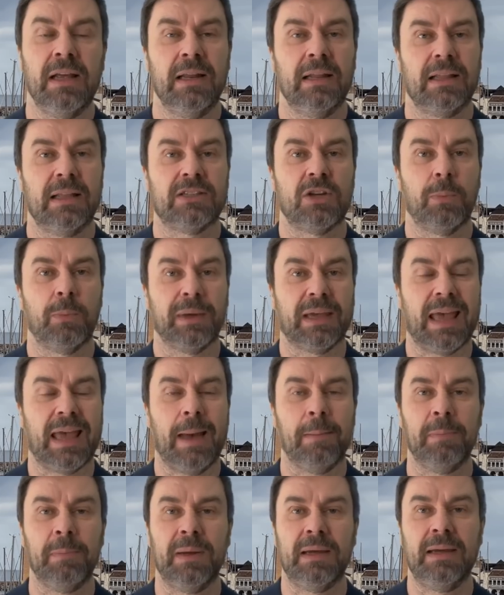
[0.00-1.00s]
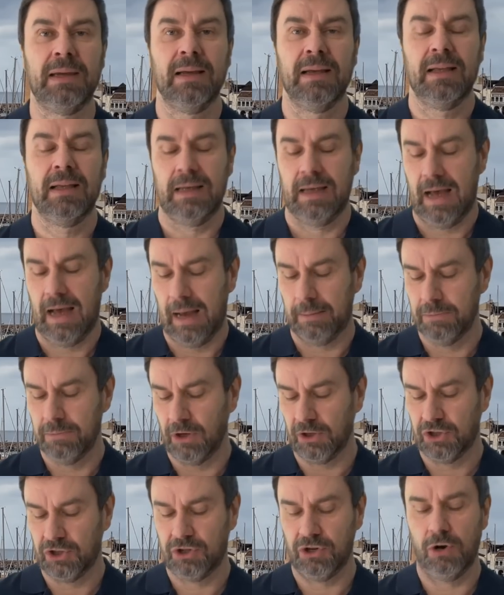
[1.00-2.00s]
Let's hope it can be. I'm
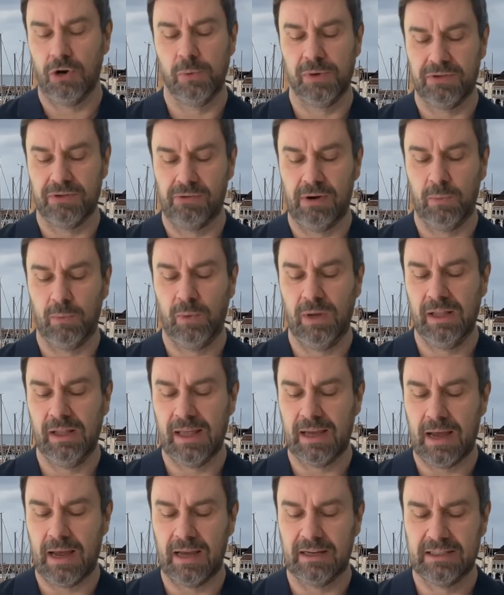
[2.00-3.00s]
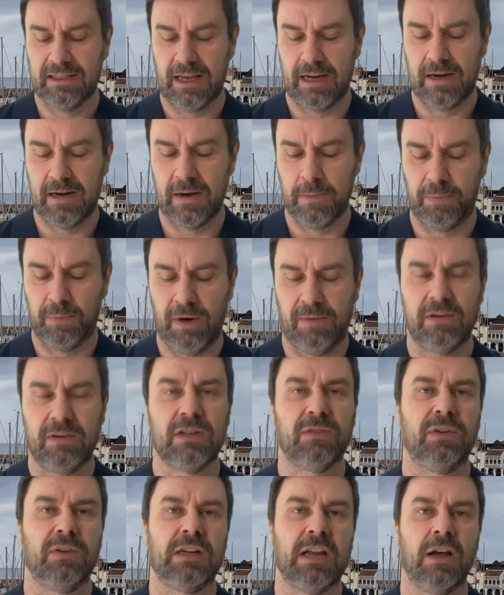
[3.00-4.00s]
not sure whether it will. I said in the
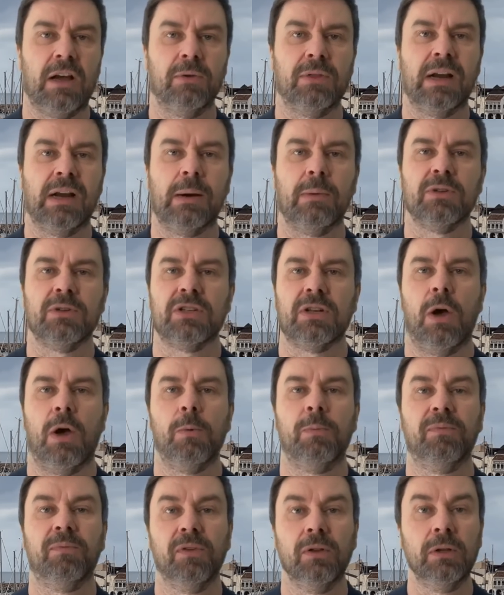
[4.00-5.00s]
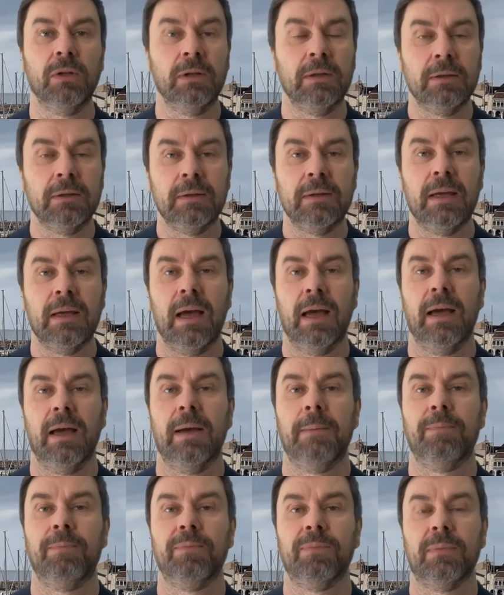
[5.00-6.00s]
previous video that I was hopeful,
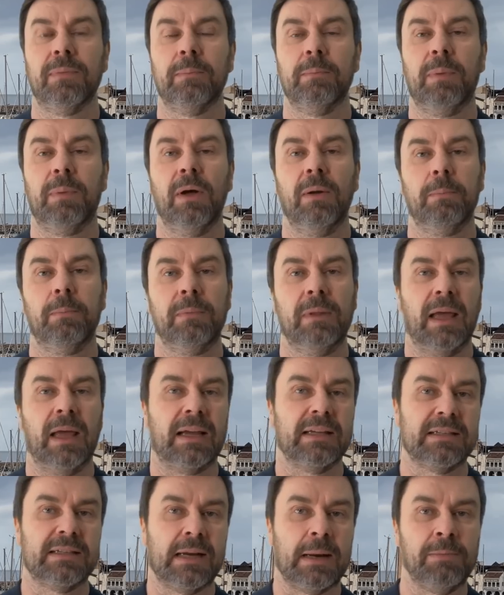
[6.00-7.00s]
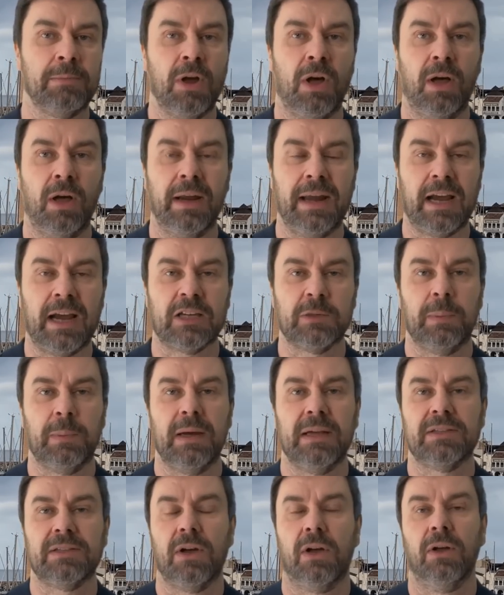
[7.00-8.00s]
but like I said, I'm not an
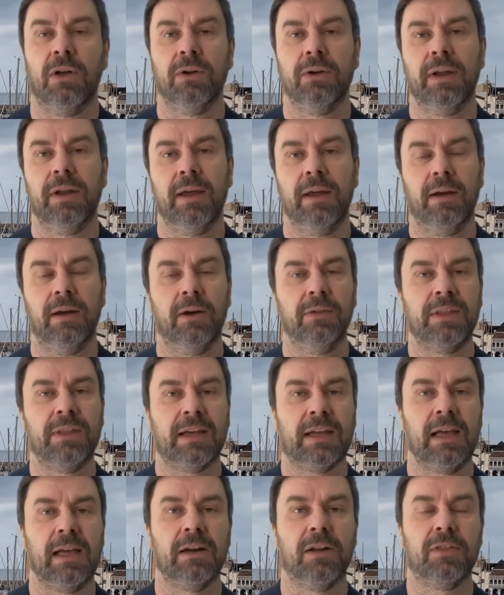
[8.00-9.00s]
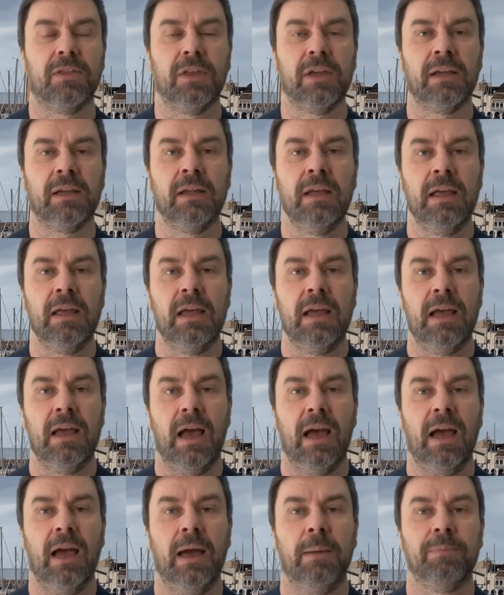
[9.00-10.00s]
expert on that kind of thing.
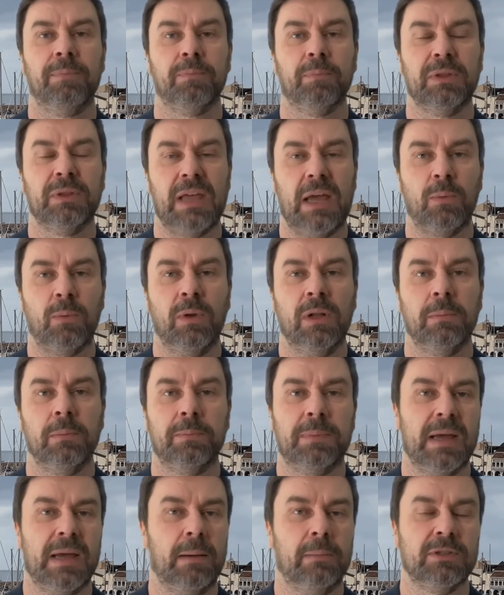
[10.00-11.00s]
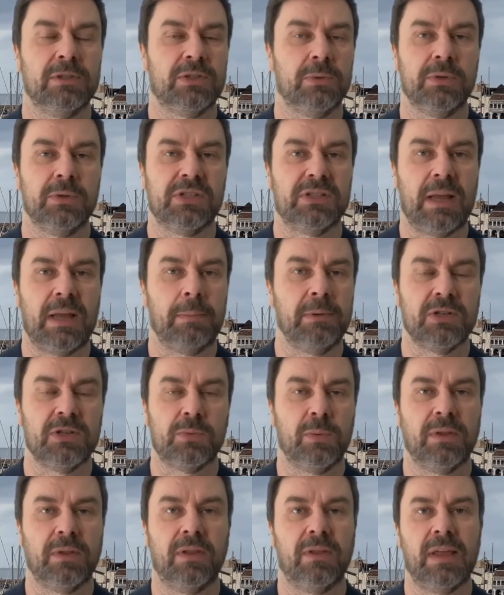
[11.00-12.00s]
But they will be able to establish
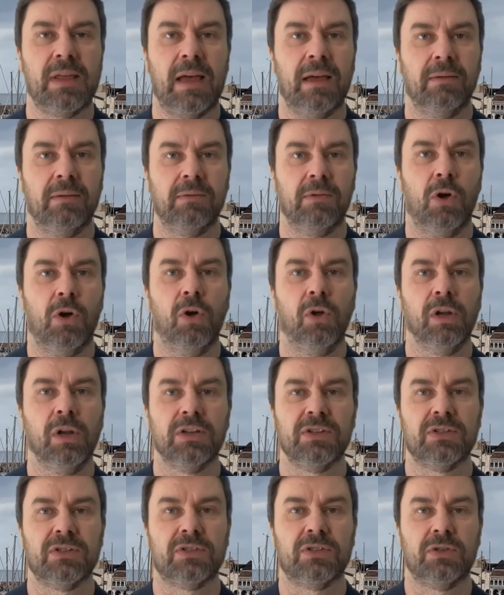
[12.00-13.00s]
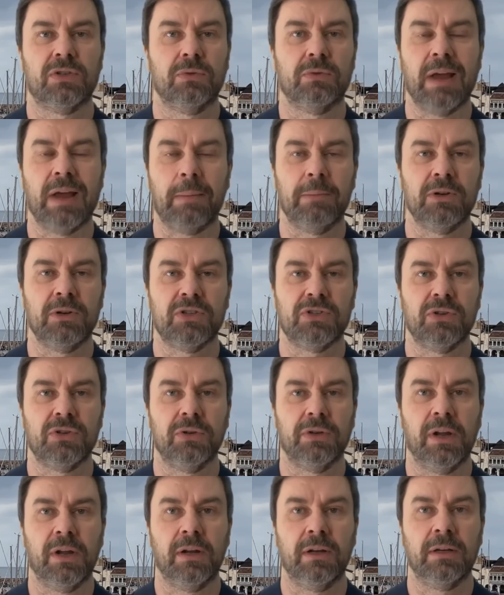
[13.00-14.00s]
whether that hull is too damaged
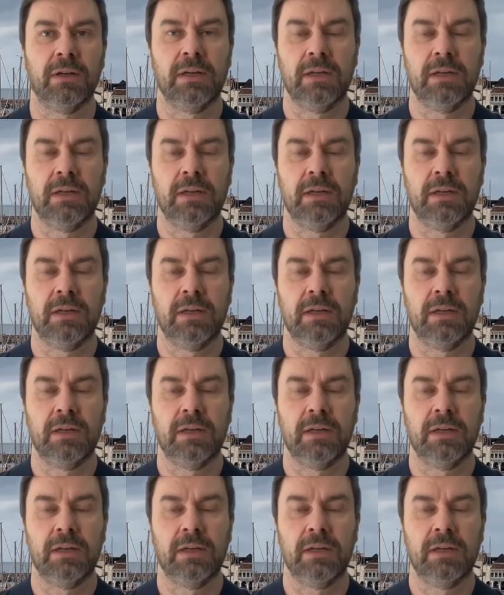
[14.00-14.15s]
or not,